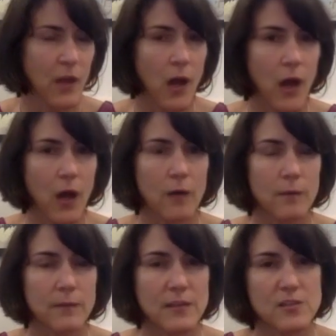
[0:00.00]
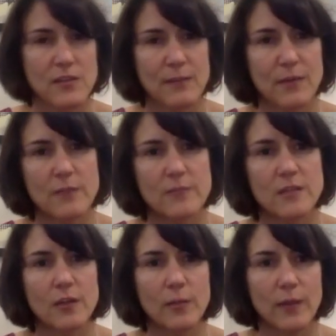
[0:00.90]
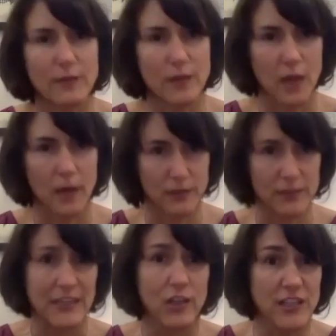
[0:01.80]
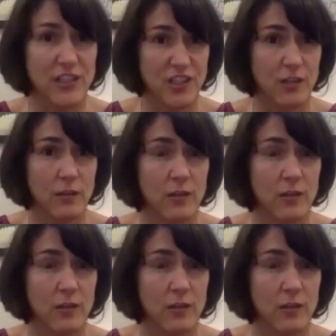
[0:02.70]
And so that becomes a little bit of a legal issue.